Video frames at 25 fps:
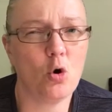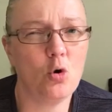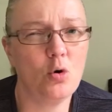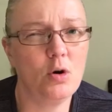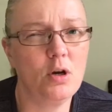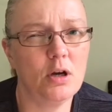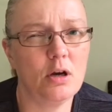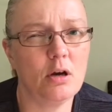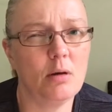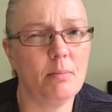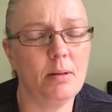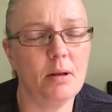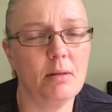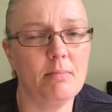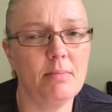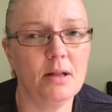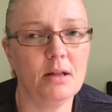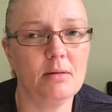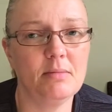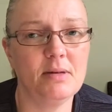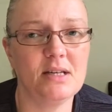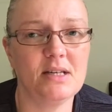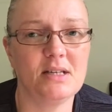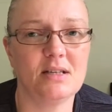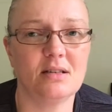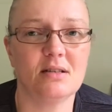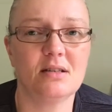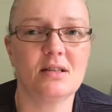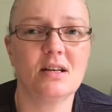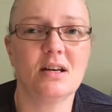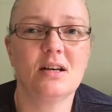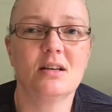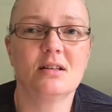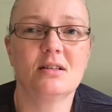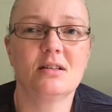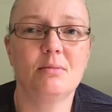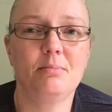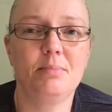only a couple of millimeters,
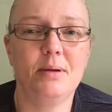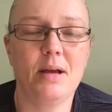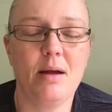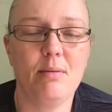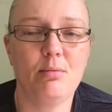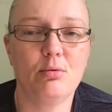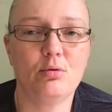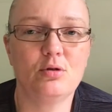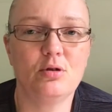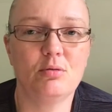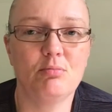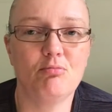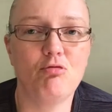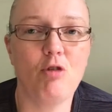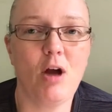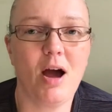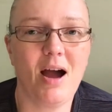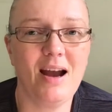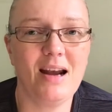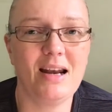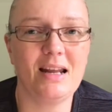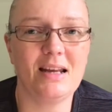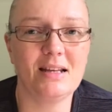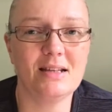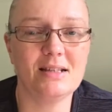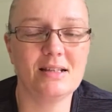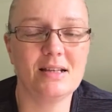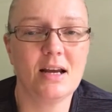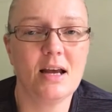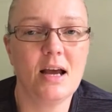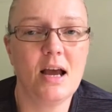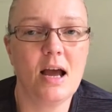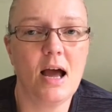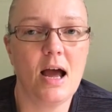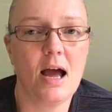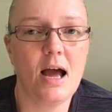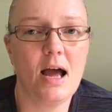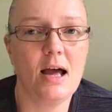to be able to ride it.
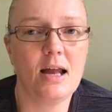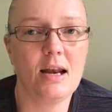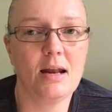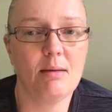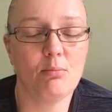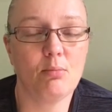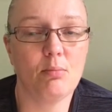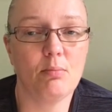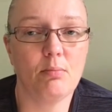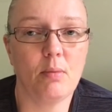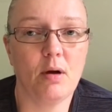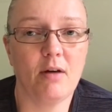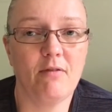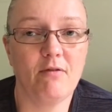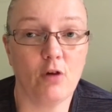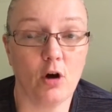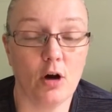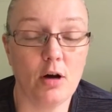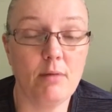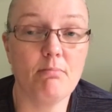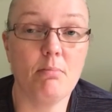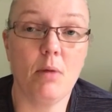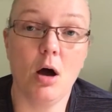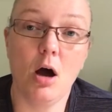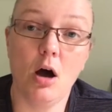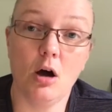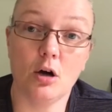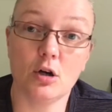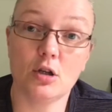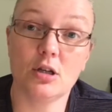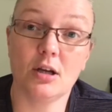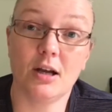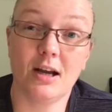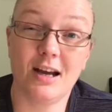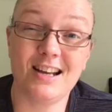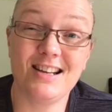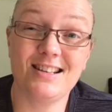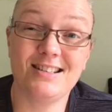And I've got it marked,
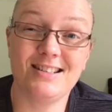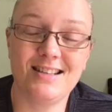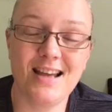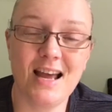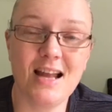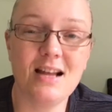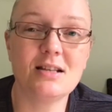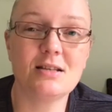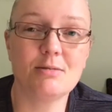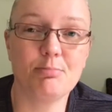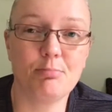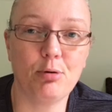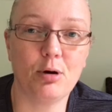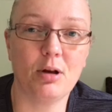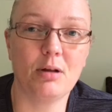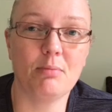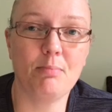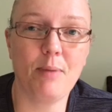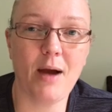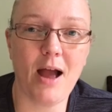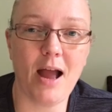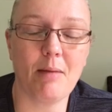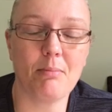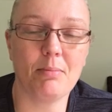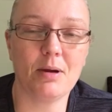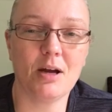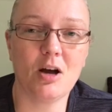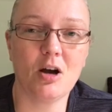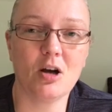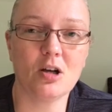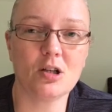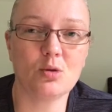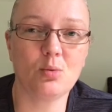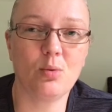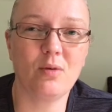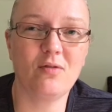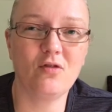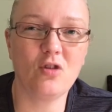so I intend to put it back
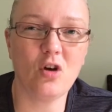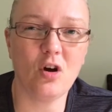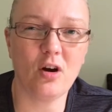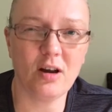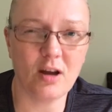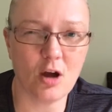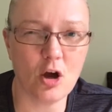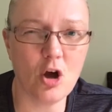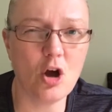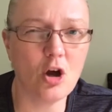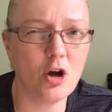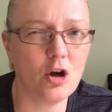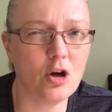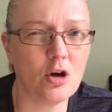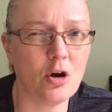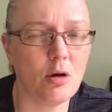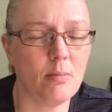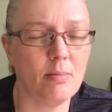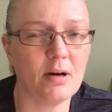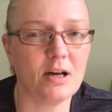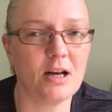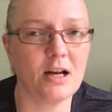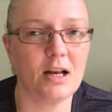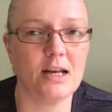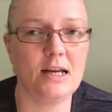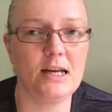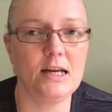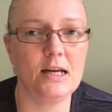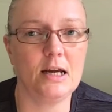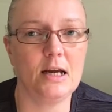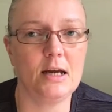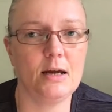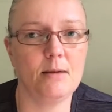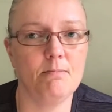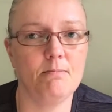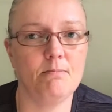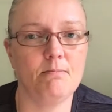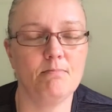because we've got it ergonomically
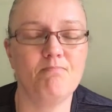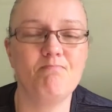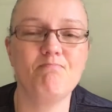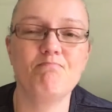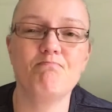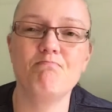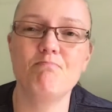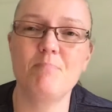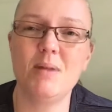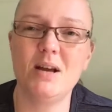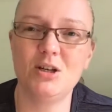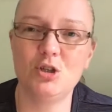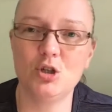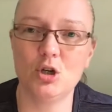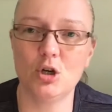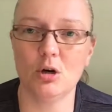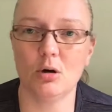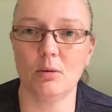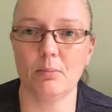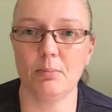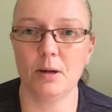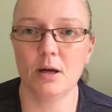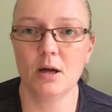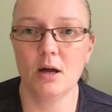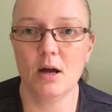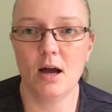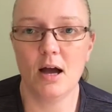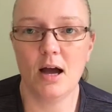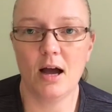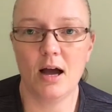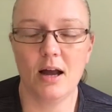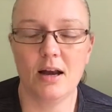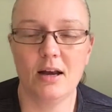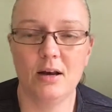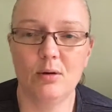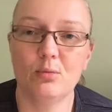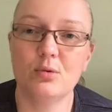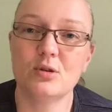measured up,
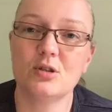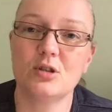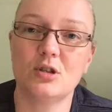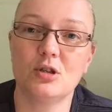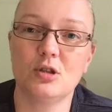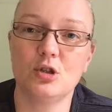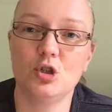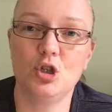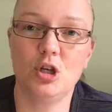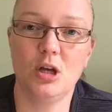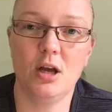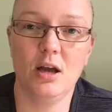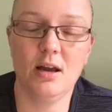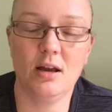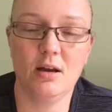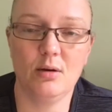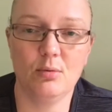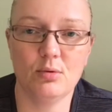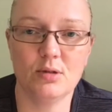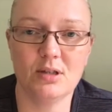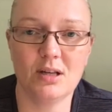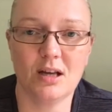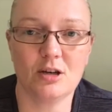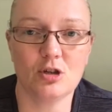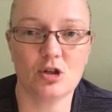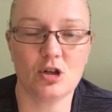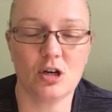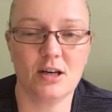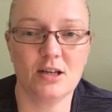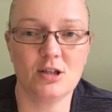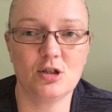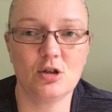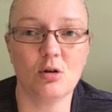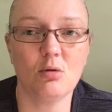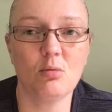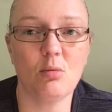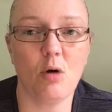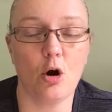and it was actually
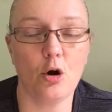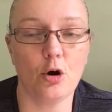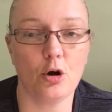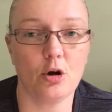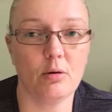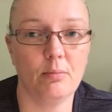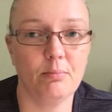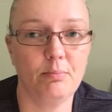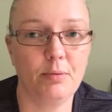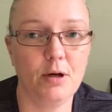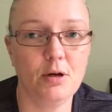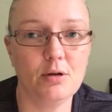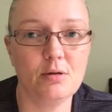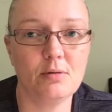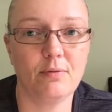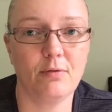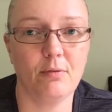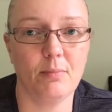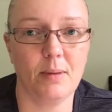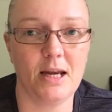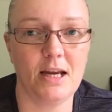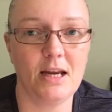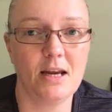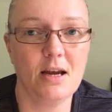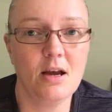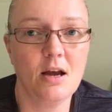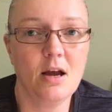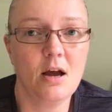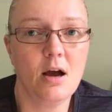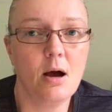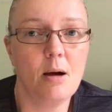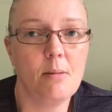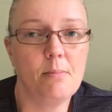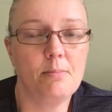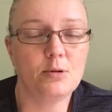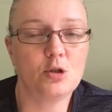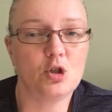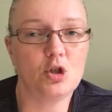done on a computer for me.
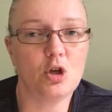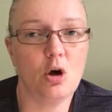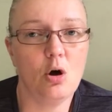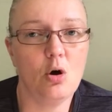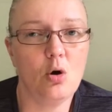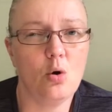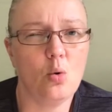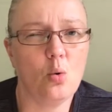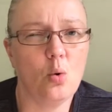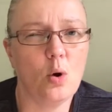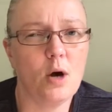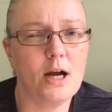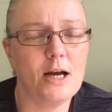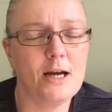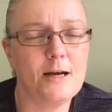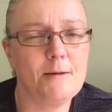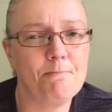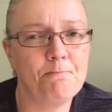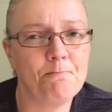So